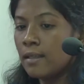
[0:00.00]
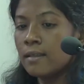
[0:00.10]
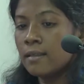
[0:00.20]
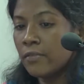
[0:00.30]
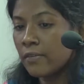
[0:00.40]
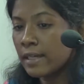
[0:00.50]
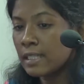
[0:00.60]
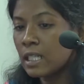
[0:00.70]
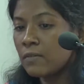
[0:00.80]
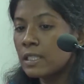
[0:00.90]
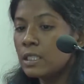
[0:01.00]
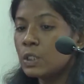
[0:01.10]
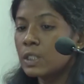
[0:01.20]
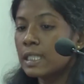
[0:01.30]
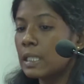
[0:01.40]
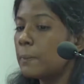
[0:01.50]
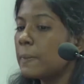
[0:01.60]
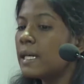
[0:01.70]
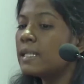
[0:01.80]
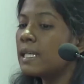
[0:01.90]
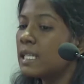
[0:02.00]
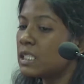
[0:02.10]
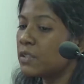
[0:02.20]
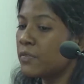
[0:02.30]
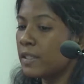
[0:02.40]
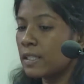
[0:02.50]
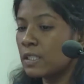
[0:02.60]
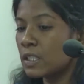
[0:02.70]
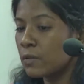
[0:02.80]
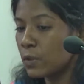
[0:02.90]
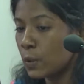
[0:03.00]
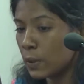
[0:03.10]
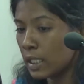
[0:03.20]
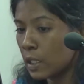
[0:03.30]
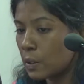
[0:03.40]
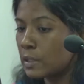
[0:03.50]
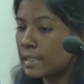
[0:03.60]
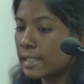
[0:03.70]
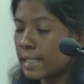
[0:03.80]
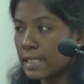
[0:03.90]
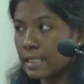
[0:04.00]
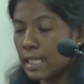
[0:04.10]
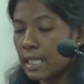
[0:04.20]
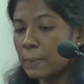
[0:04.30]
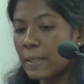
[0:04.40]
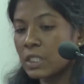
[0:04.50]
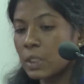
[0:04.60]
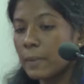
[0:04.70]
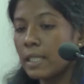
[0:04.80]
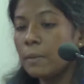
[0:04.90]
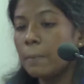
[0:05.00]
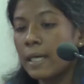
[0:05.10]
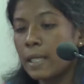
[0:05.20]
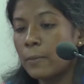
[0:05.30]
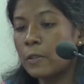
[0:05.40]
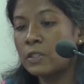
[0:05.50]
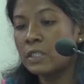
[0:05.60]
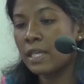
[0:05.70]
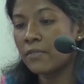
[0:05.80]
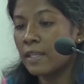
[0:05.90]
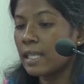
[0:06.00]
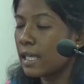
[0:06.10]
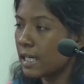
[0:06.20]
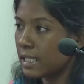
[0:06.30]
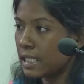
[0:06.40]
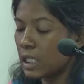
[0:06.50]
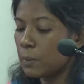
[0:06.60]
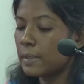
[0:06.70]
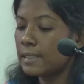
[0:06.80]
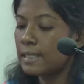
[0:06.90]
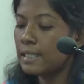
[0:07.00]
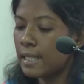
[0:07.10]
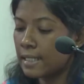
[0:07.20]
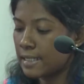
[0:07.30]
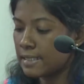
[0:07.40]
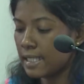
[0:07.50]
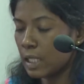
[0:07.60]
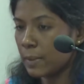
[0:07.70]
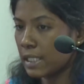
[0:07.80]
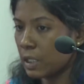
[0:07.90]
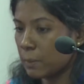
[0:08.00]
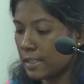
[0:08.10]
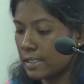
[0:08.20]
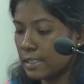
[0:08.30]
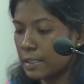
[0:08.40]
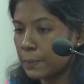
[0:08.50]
The final one, to compare the interference of urea on creatinine measurement by both Jaffe kinetic method and enzymatic method.